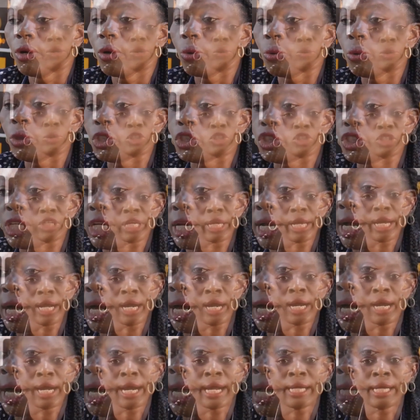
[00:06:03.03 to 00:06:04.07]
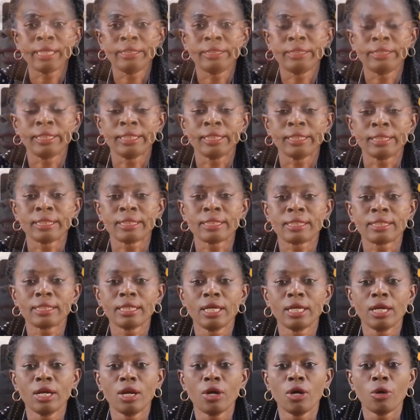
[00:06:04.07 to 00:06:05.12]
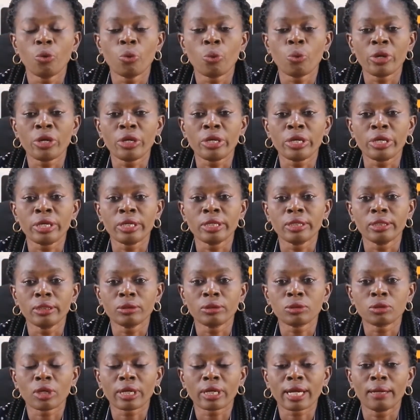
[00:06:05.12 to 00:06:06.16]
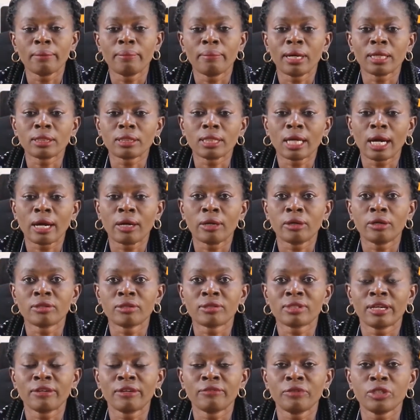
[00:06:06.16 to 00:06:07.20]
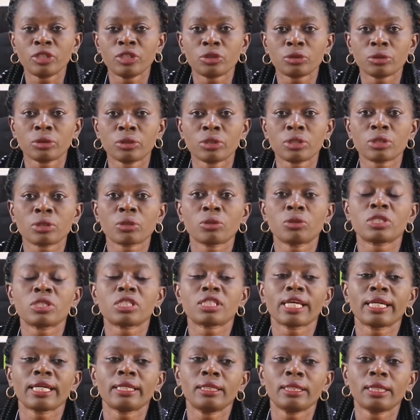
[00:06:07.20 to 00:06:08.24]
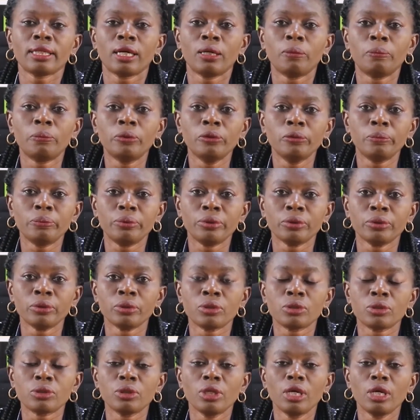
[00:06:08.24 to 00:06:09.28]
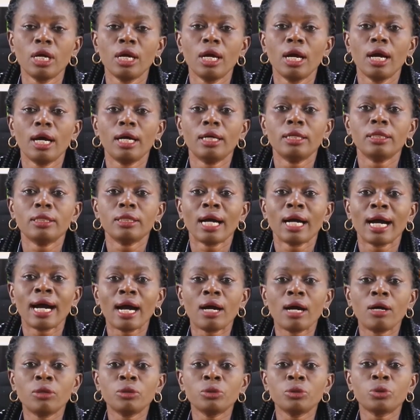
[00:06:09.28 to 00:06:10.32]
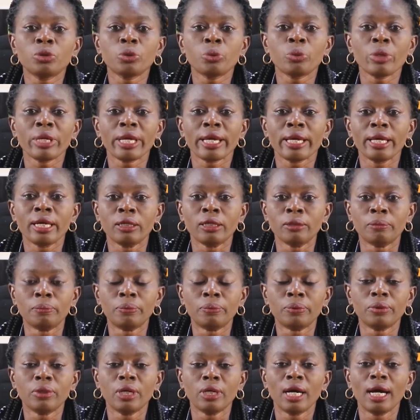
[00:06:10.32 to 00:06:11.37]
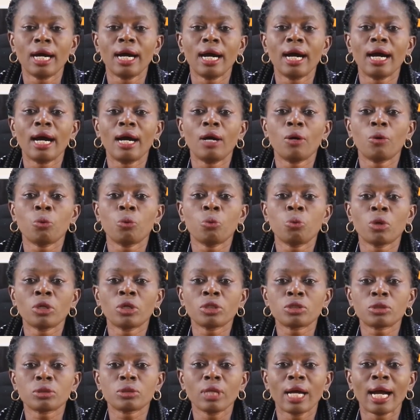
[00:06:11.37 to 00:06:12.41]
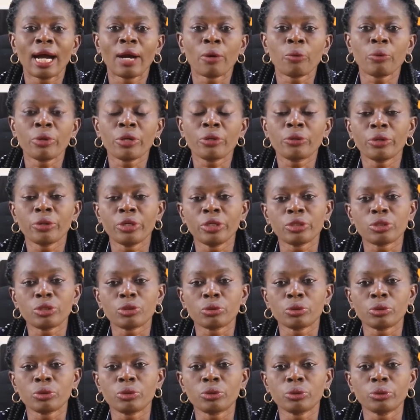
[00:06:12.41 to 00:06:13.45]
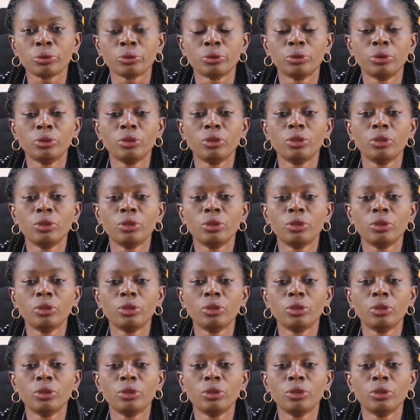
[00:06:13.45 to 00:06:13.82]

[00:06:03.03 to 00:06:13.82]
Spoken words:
we share our ideas, we talk about our observations concerning our pupils. How do we help? What are we going to do?